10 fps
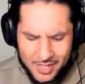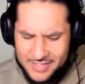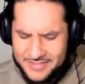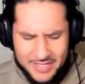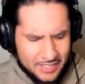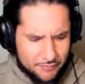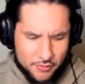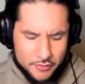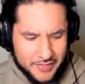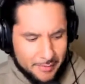it's not like if
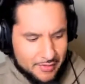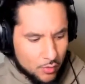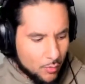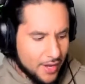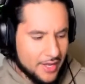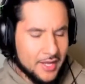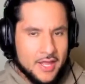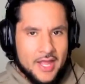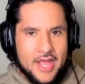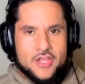you're typing away
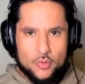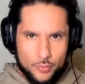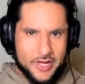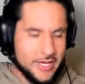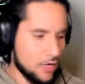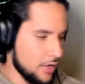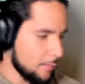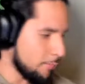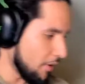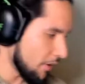and you're reading on a
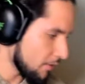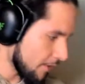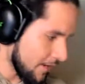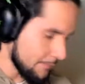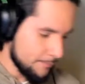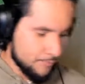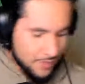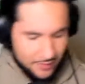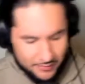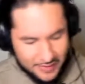book right
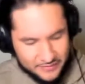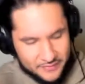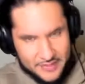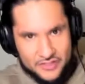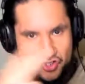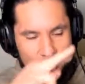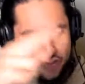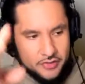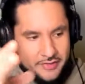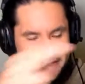that's that's
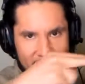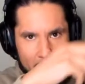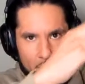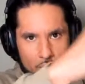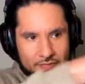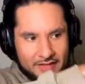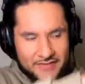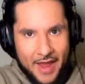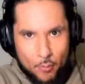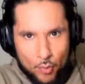just that's that's
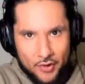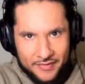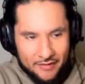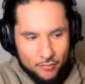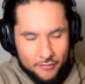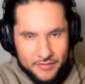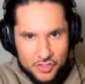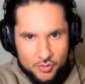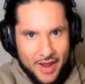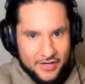at one level of
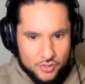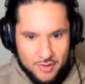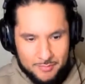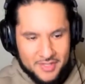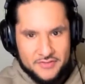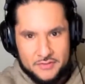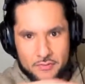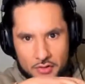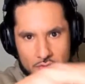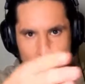distraction right because
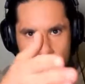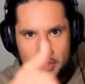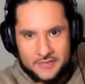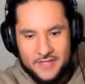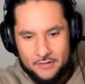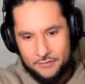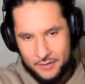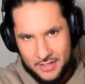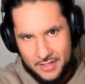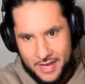you, you, instead of
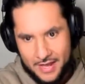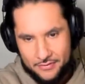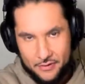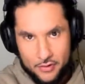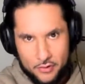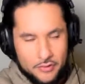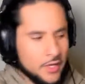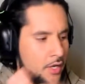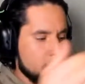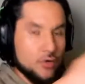looking at the code
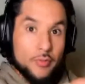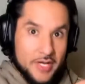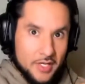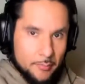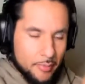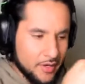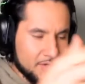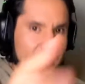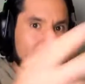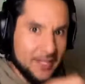you're reading a
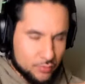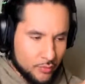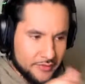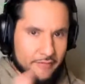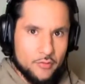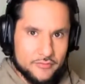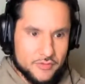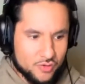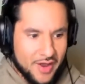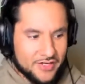book that's one level of
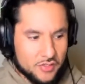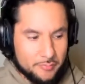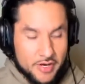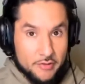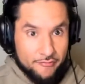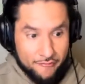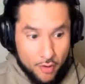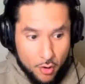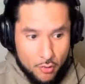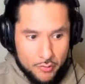distraction but your
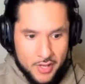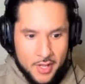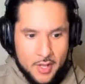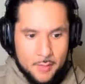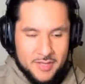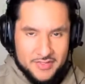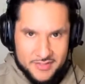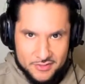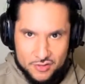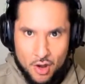phone because
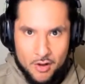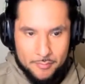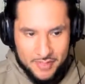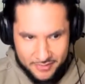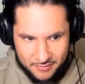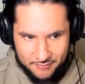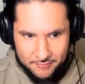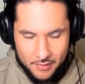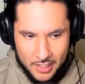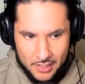it's saw because of
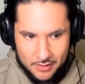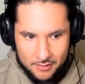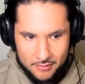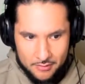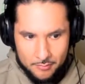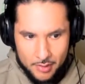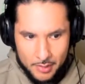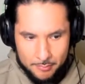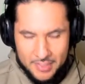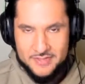uh,
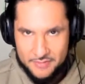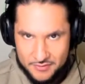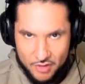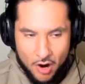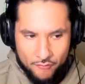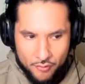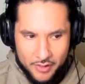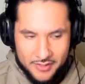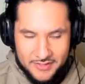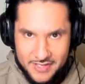uh, because of the software
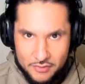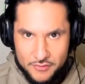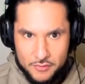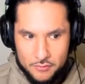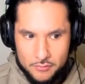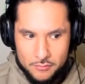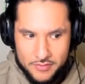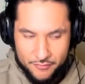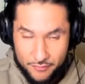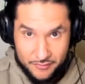it can take you to
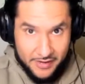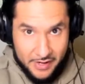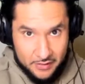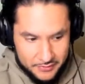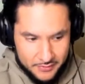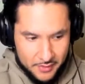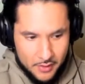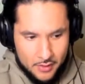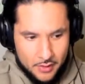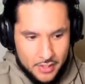different layers
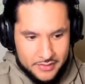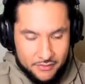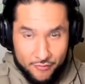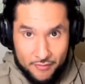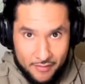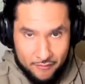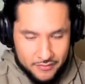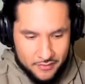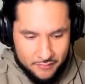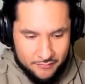uh, different
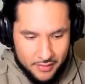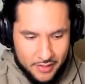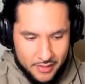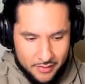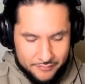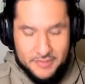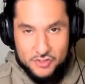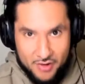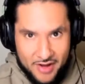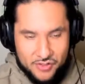levels of uh, of
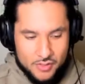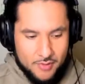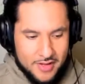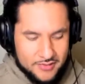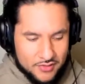distraction right